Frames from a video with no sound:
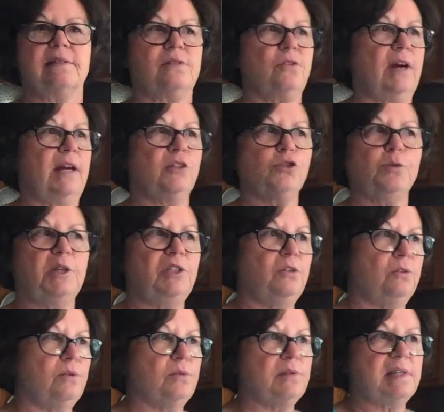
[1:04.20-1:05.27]
scratch when
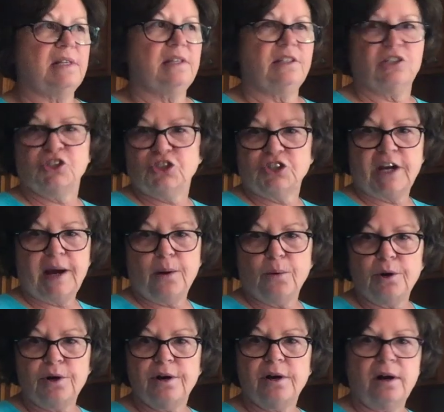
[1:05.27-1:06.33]
you use it in the
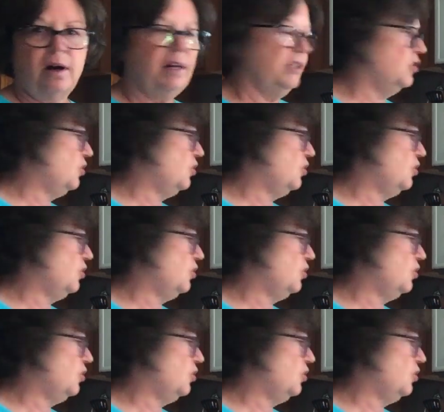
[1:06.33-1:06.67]
shower, on